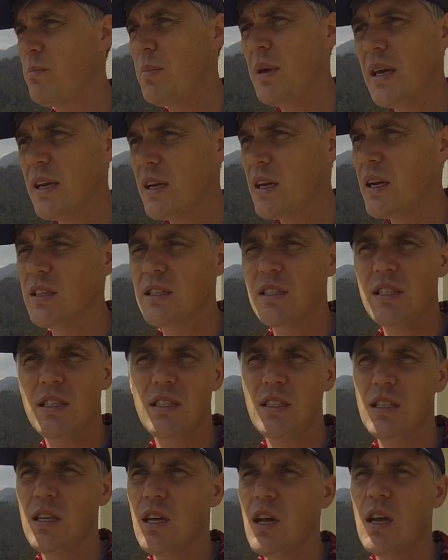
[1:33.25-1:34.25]

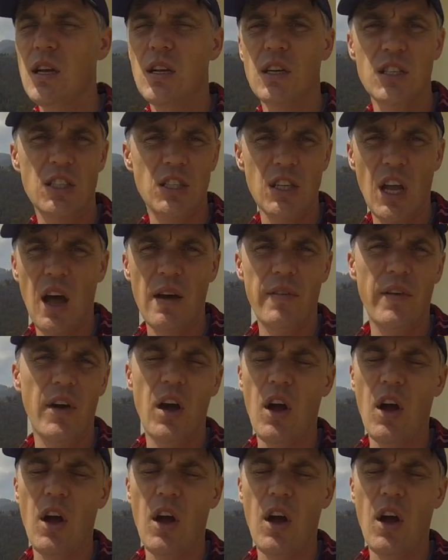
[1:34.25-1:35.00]
peanuts, cassava,